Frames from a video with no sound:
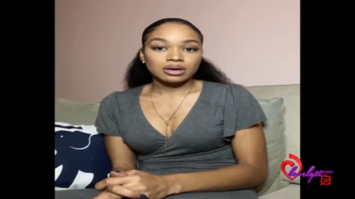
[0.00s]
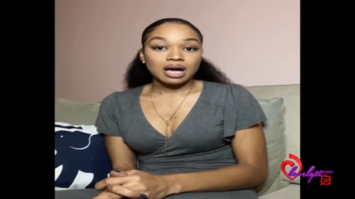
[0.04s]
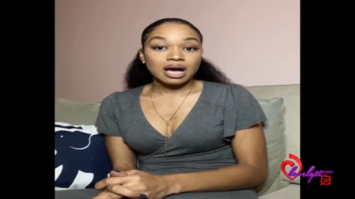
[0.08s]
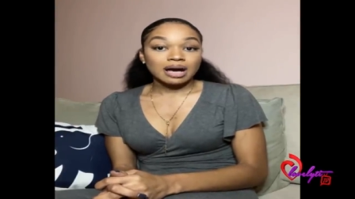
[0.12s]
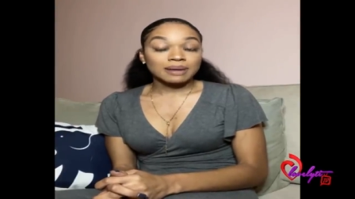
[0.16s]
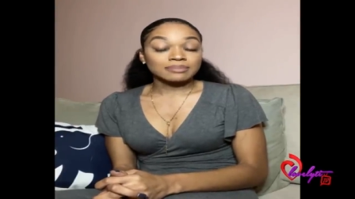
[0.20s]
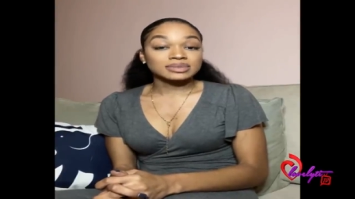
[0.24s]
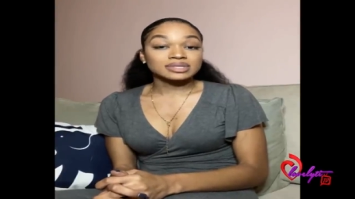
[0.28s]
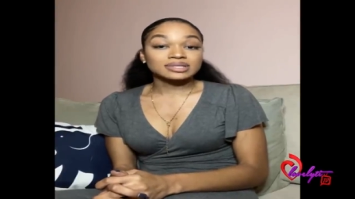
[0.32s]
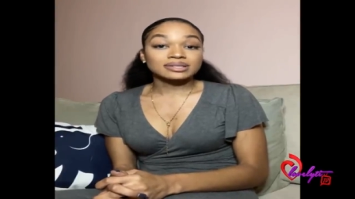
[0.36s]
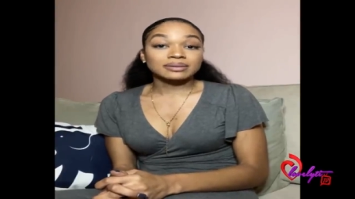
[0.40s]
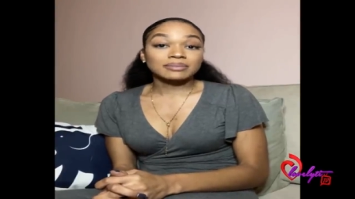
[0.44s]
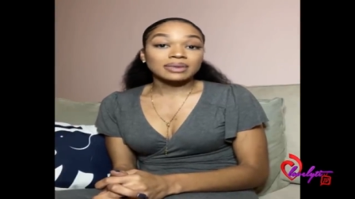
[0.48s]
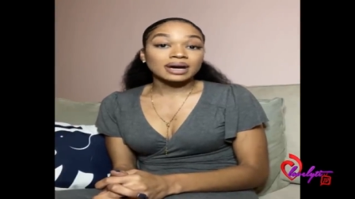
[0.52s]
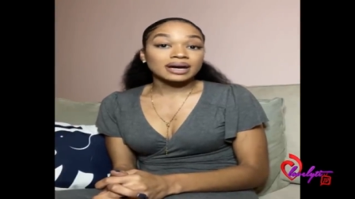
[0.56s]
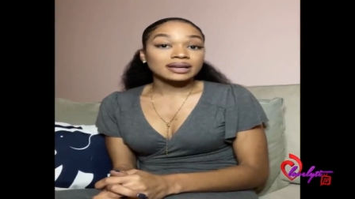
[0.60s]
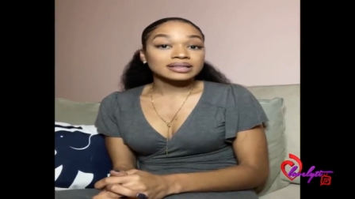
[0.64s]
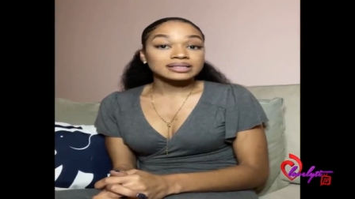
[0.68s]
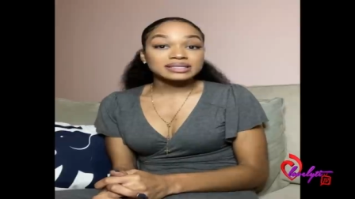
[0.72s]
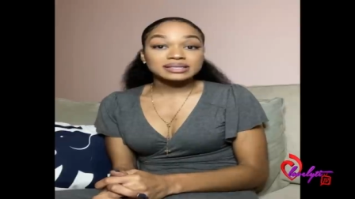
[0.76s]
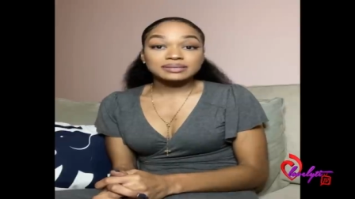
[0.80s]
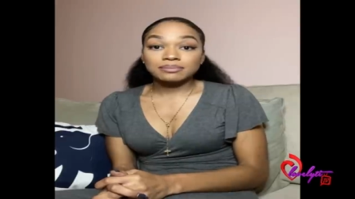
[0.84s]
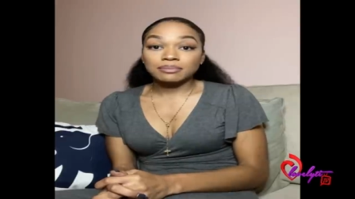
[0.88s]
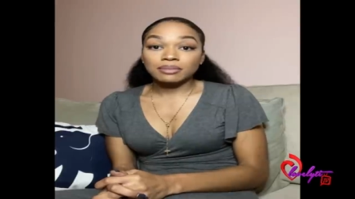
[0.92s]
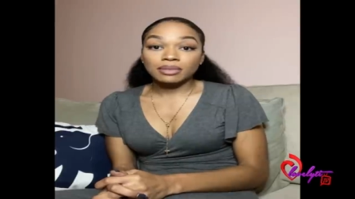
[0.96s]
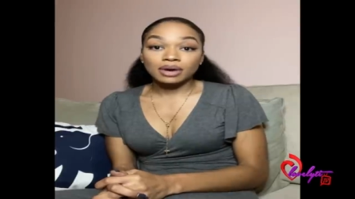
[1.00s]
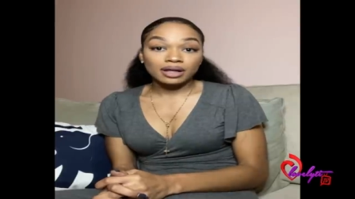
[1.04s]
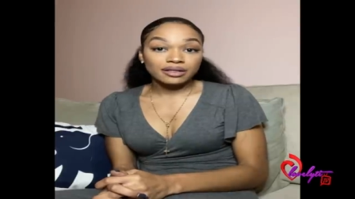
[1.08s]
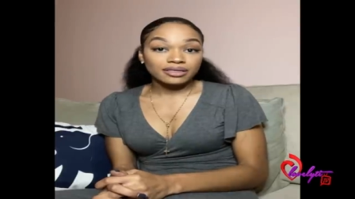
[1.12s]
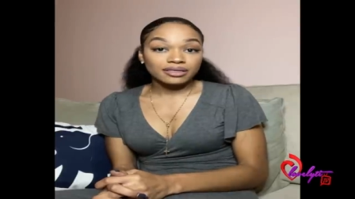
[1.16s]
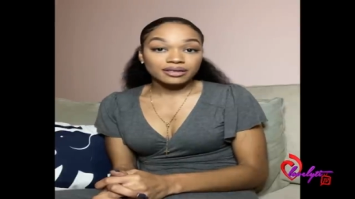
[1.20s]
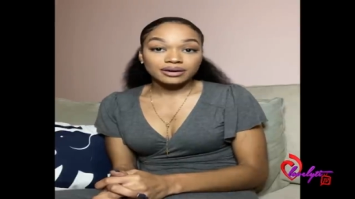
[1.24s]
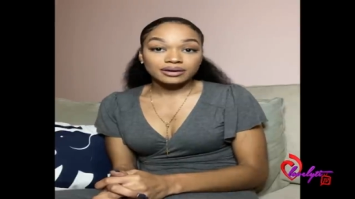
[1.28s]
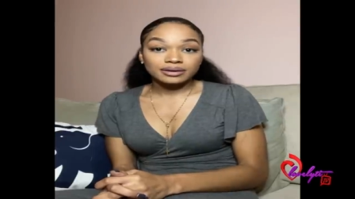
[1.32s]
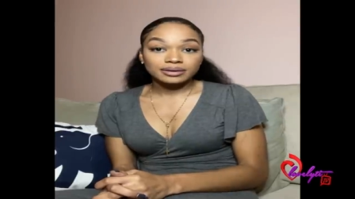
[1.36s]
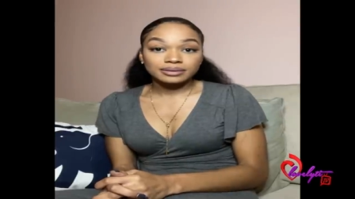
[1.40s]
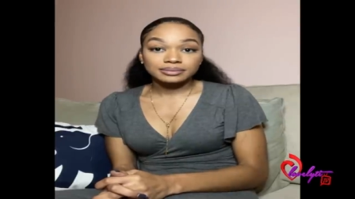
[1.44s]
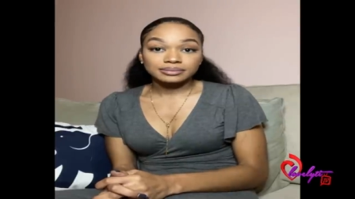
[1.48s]
I'm somebody's
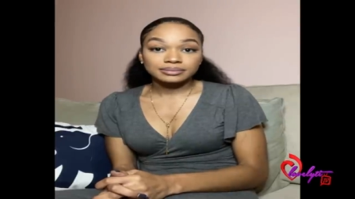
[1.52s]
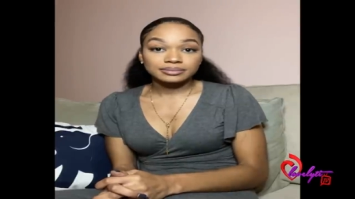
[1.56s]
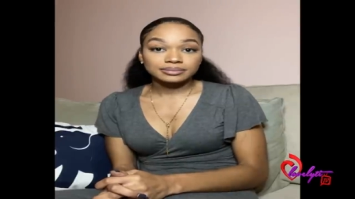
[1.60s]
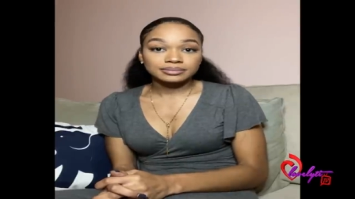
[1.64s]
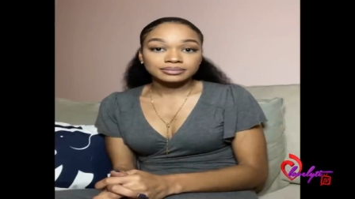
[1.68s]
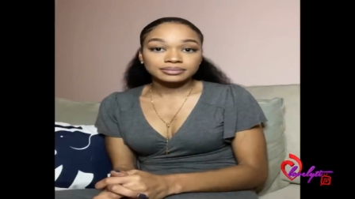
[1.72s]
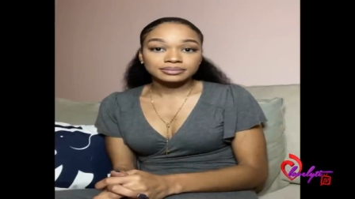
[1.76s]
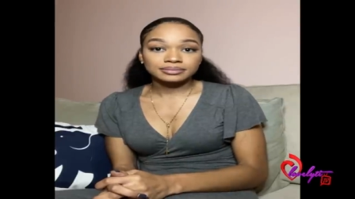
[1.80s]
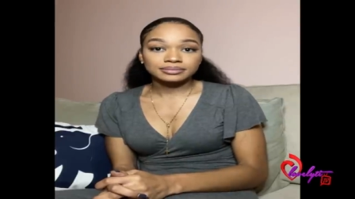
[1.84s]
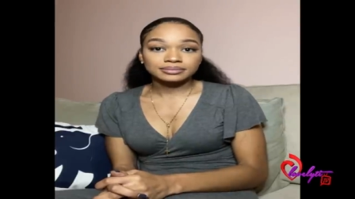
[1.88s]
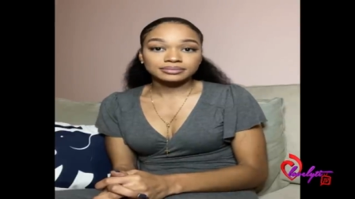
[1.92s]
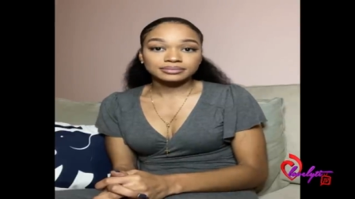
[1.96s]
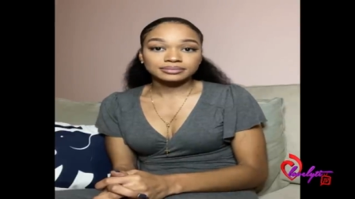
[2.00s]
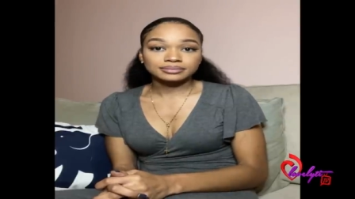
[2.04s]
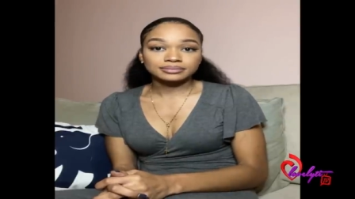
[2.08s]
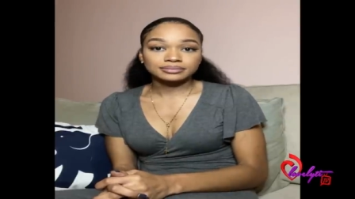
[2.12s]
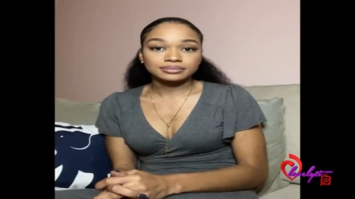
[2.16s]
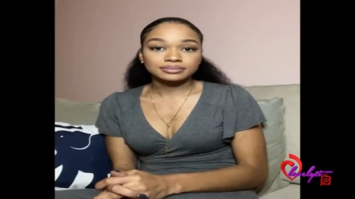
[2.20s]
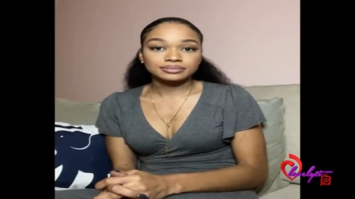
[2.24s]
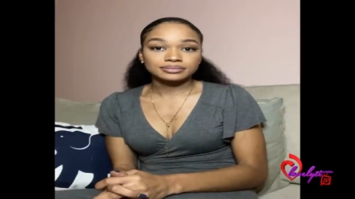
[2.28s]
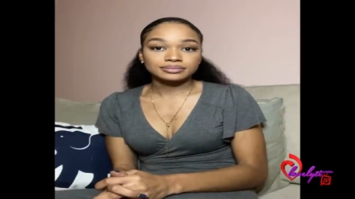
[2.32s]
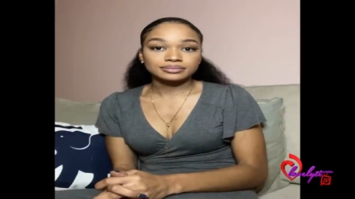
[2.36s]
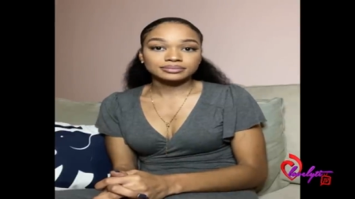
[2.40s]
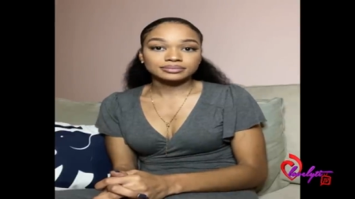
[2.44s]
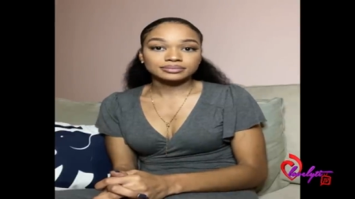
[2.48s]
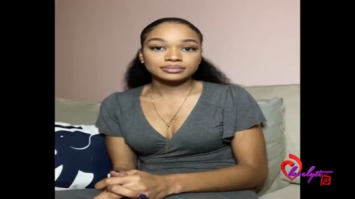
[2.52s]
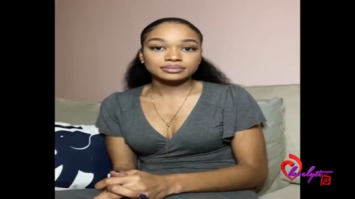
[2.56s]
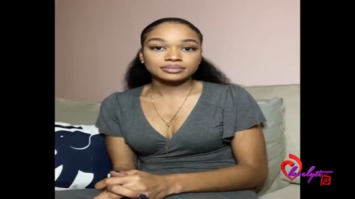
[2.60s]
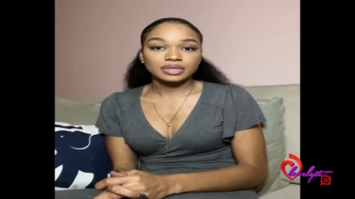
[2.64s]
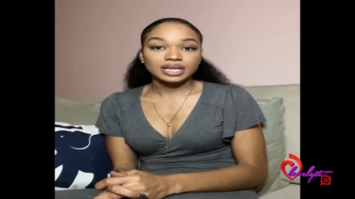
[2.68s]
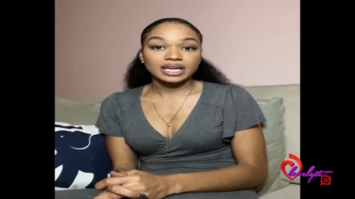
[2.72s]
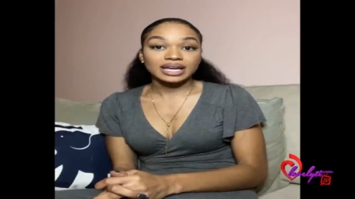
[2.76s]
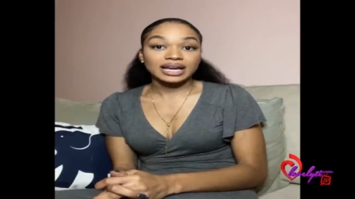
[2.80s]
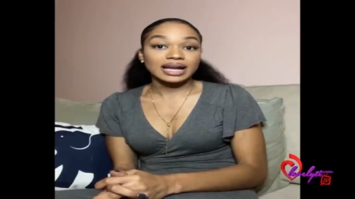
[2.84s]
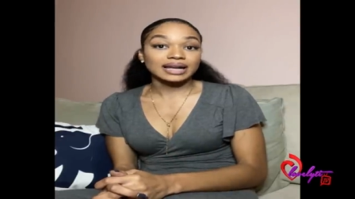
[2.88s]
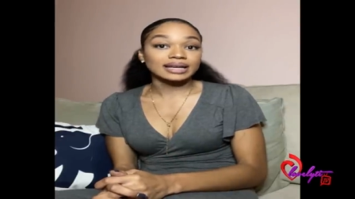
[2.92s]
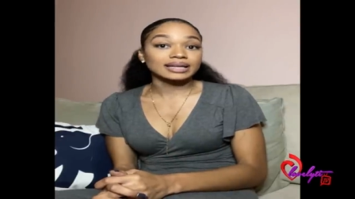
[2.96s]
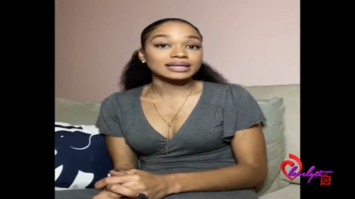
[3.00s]
mother.
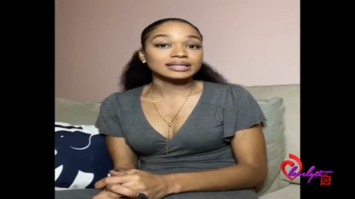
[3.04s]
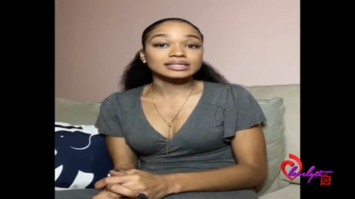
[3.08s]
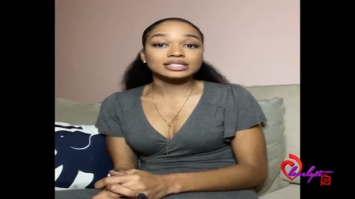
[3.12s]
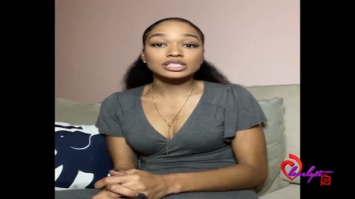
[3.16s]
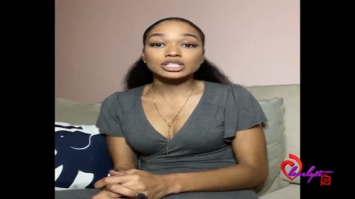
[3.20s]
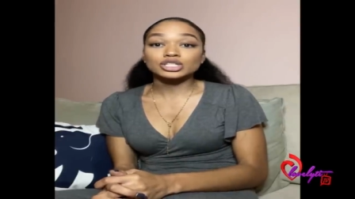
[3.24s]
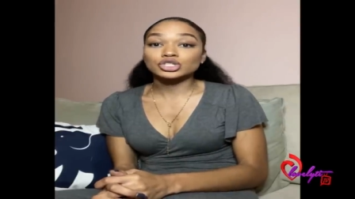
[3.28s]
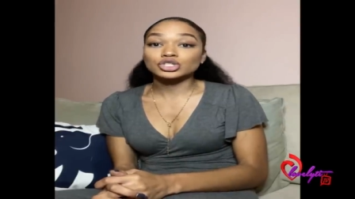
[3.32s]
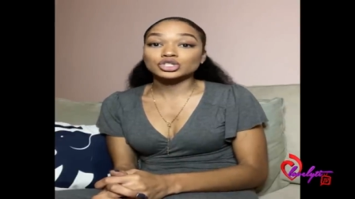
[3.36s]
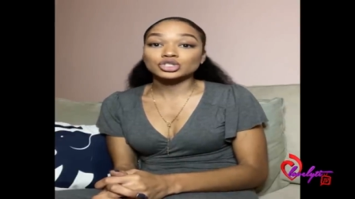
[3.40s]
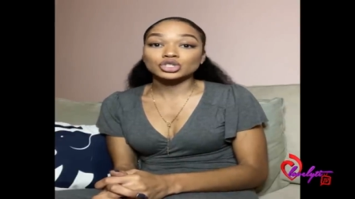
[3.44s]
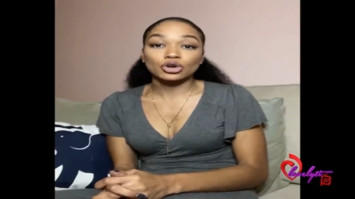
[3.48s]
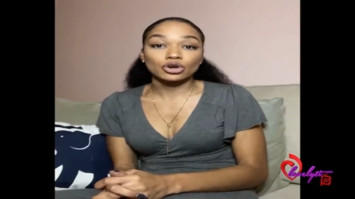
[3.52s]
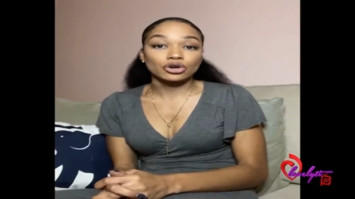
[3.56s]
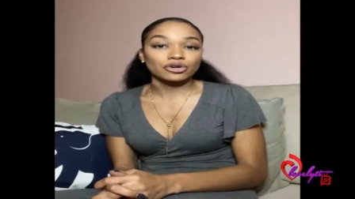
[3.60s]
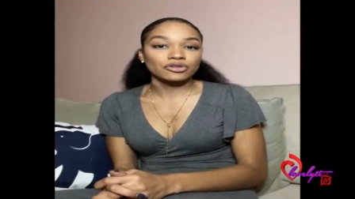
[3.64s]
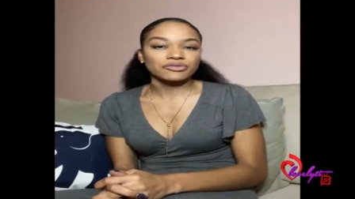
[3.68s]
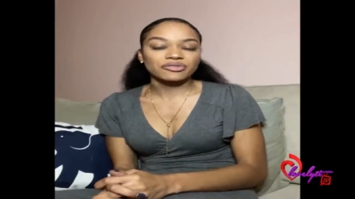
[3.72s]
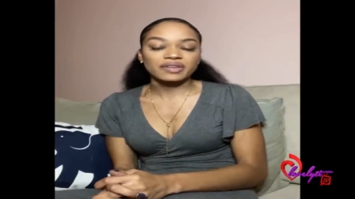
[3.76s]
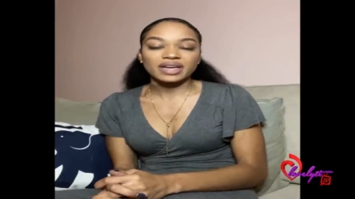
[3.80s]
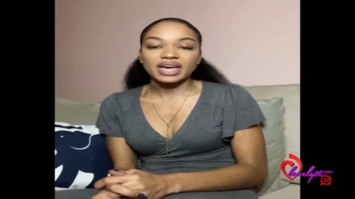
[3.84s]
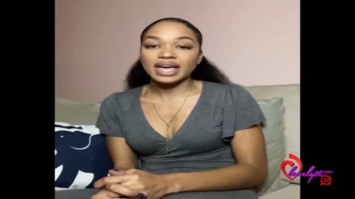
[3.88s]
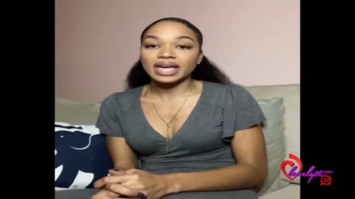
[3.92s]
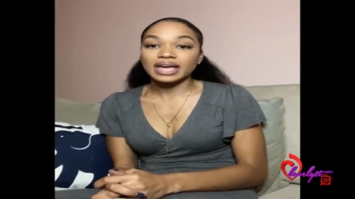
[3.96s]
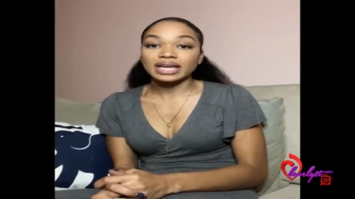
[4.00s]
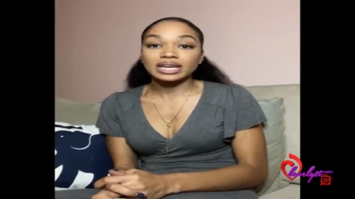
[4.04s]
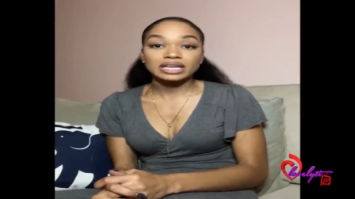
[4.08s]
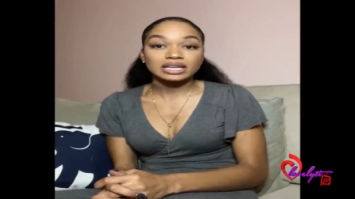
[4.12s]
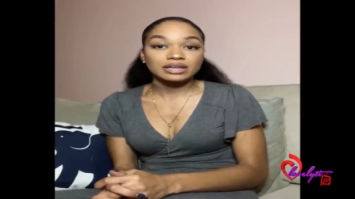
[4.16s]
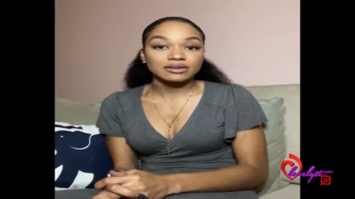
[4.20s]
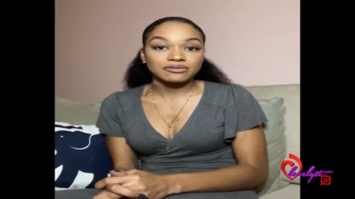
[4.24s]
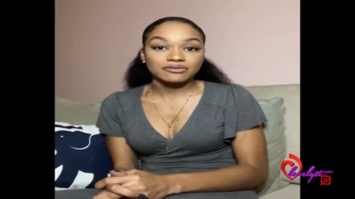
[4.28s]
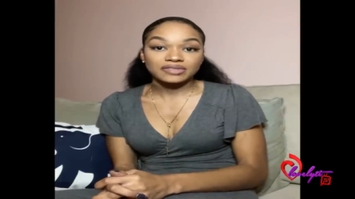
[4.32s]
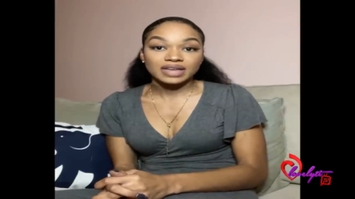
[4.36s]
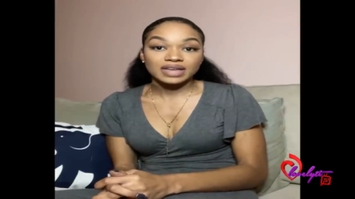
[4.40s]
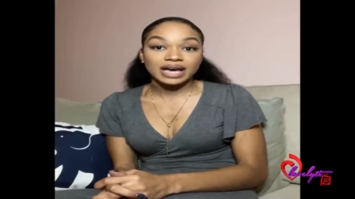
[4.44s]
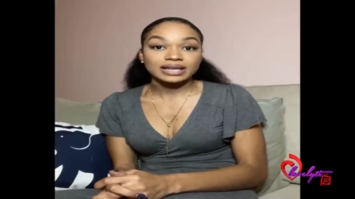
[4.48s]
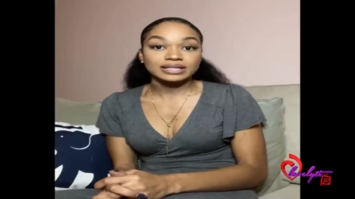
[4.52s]
And I didn't deserve any
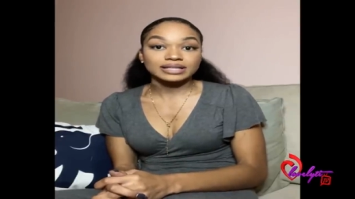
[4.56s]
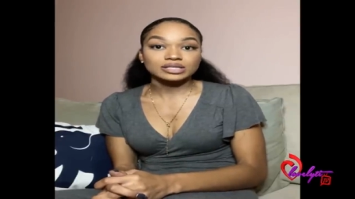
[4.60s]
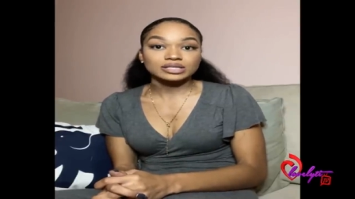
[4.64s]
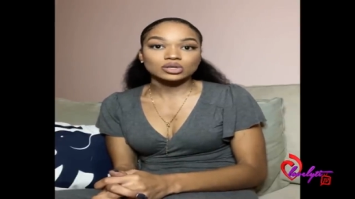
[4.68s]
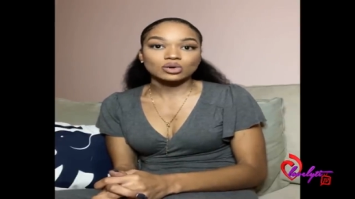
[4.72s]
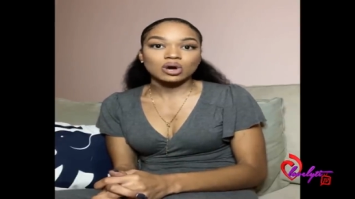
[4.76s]
of that.